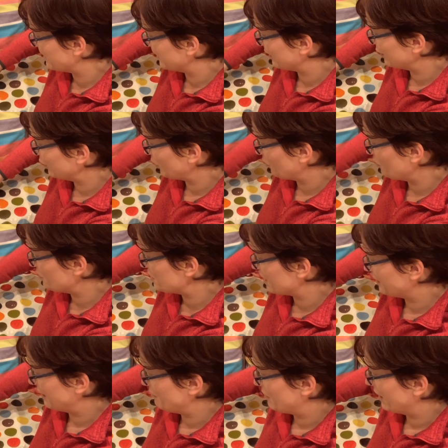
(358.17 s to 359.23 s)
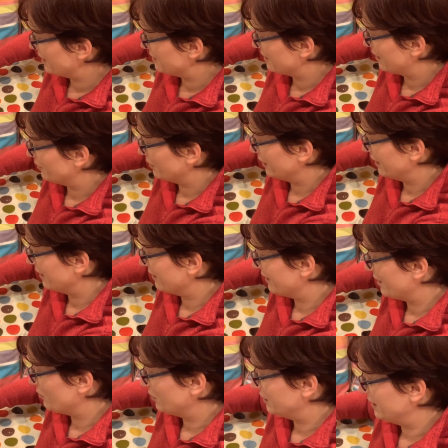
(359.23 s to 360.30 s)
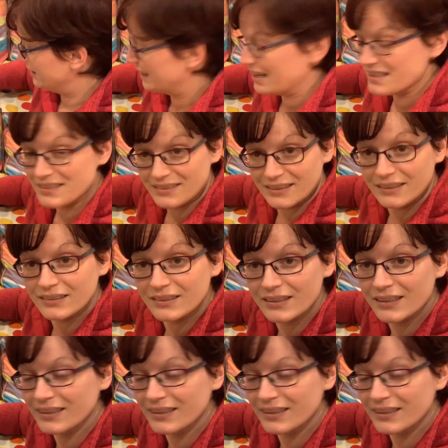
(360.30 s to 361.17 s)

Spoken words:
little lumps and they bite down on it, they will detest it.